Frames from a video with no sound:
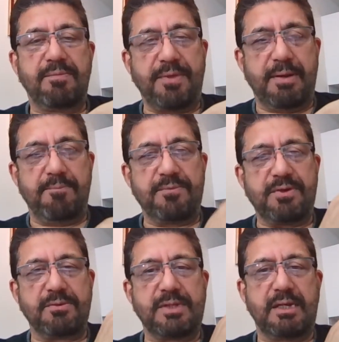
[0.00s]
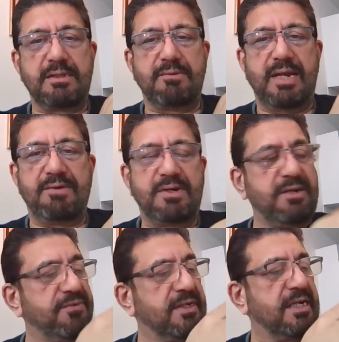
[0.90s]
thumb. So they will have a
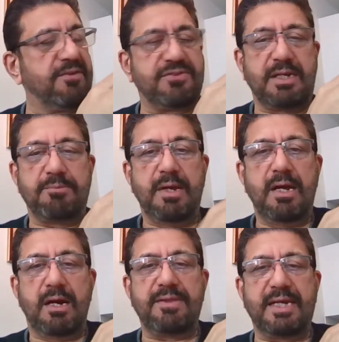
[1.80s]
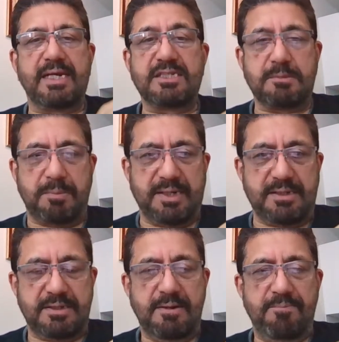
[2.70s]
different kind of shape. They can
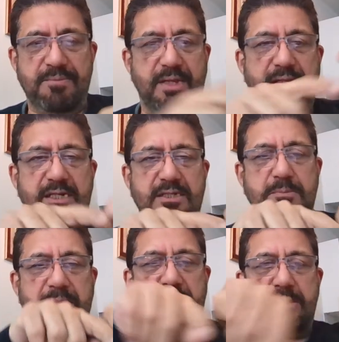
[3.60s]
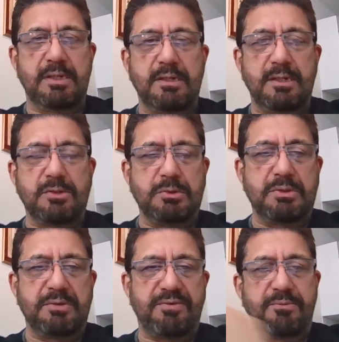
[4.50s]
split, and they can spread in two
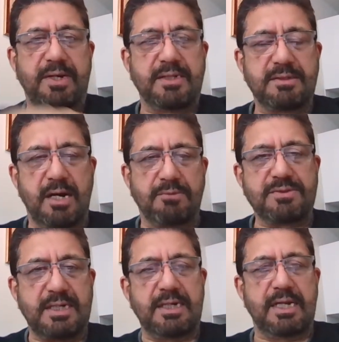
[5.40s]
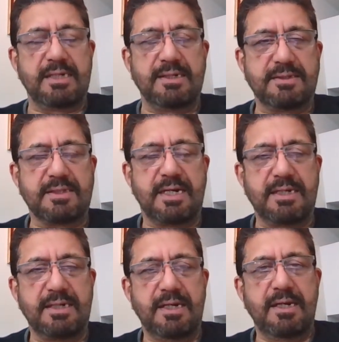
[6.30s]
different ways, outside and
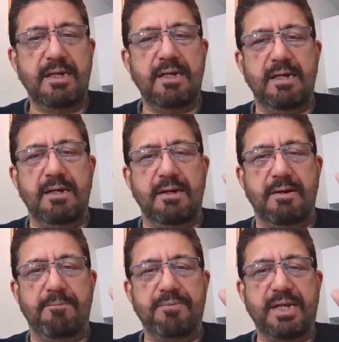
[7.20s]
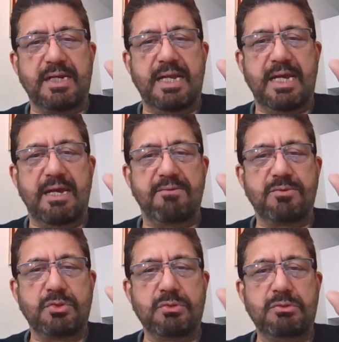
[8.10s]
inside. They can
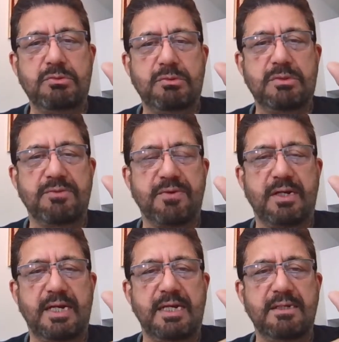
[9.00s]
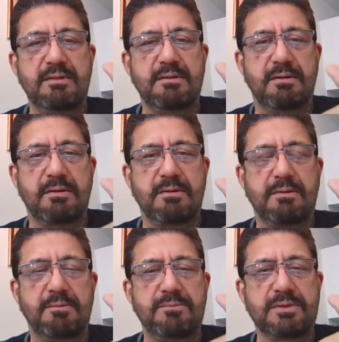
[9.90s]
have two different line
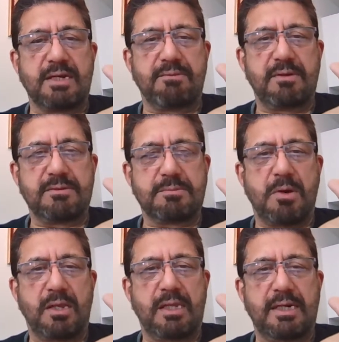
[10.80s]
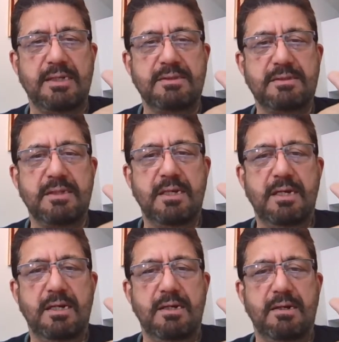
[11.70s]
or several small lines
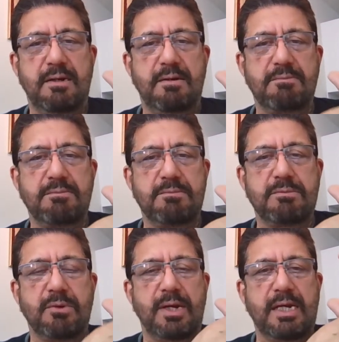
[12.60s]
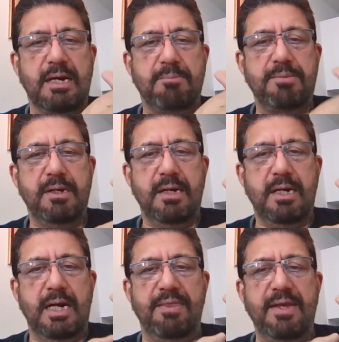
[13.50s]
uh, going up,
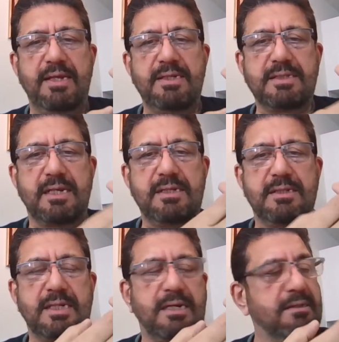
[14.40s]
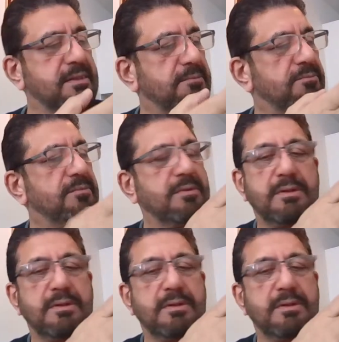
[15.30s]
and then there are some